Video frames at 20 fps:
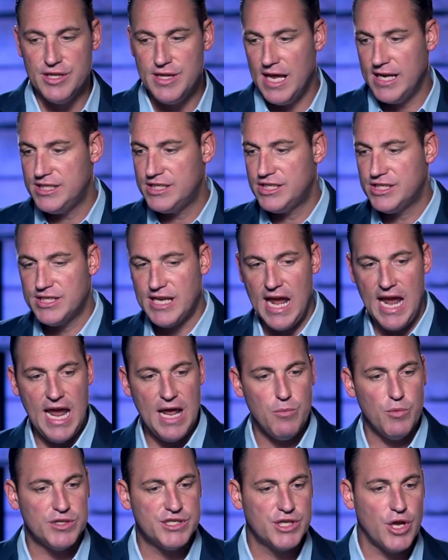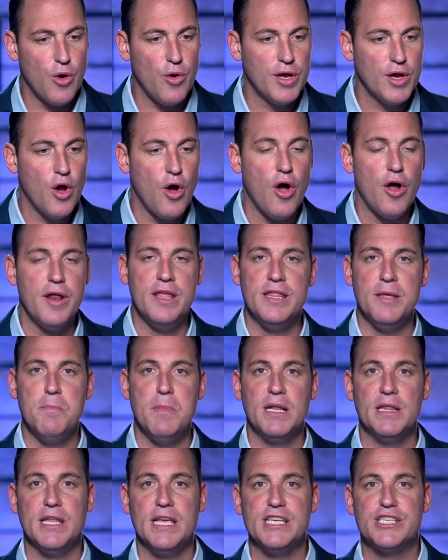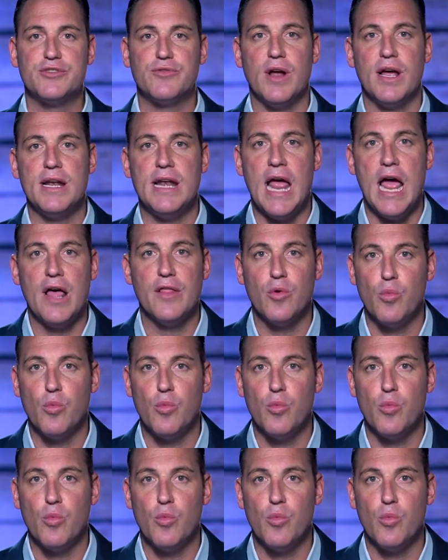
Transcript: they scan what's going on in the Middle East right now,